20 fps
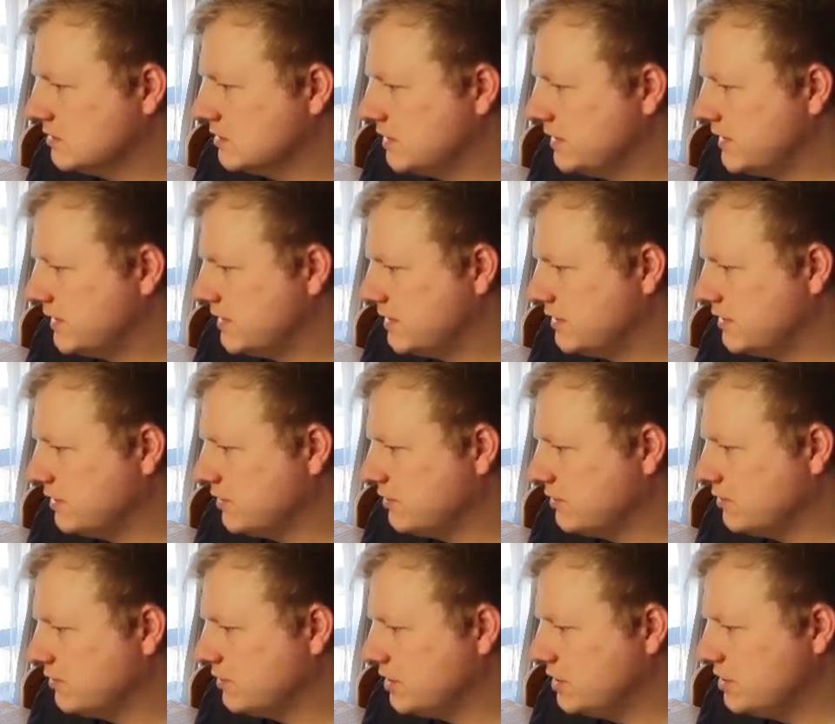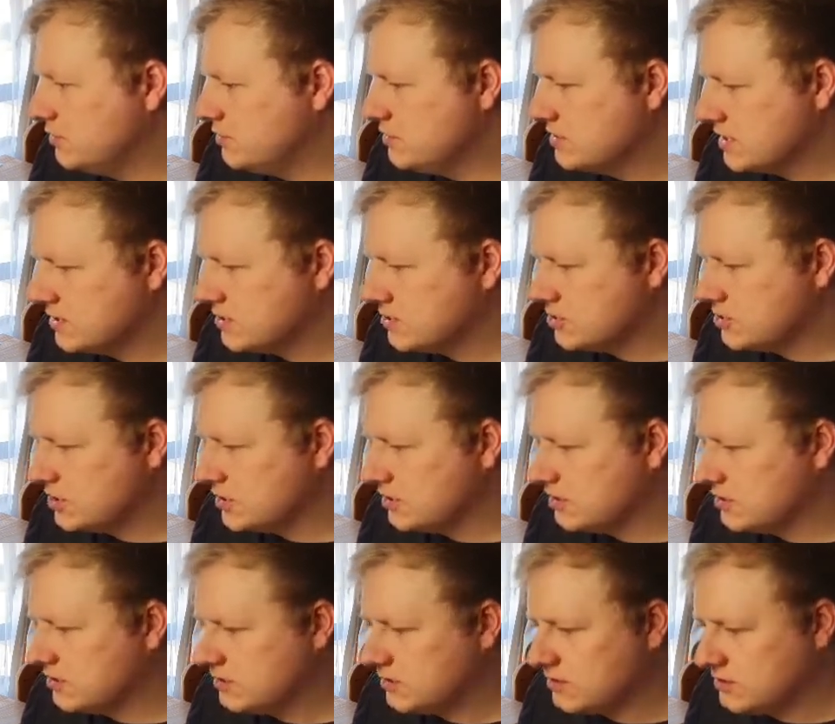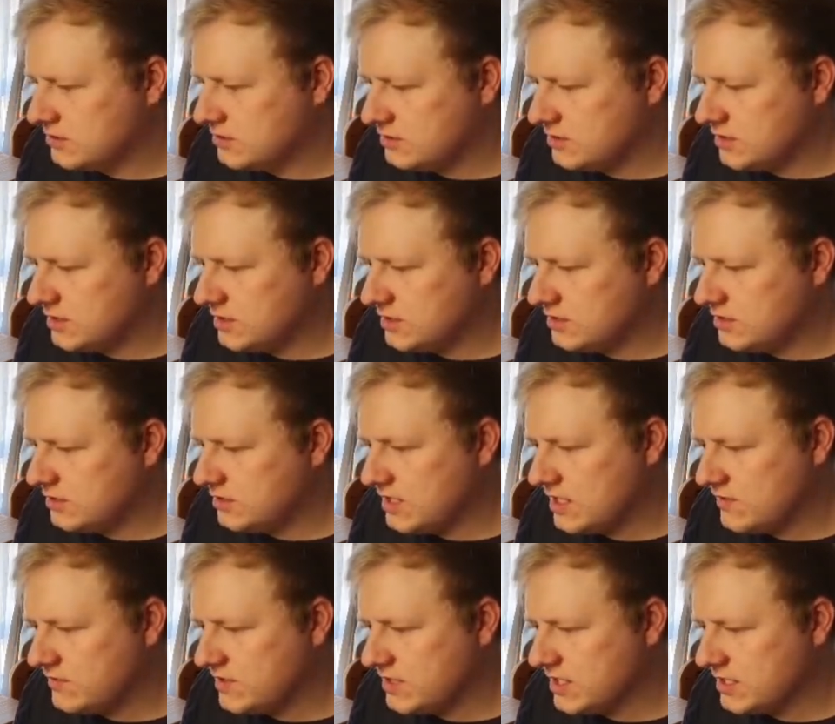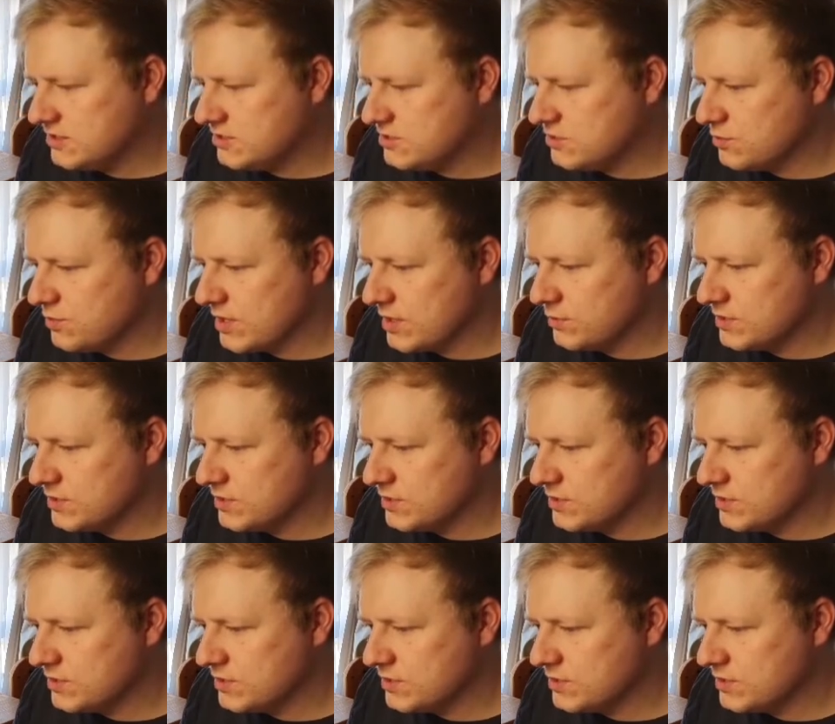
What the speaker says: and go new texture, navigate to where we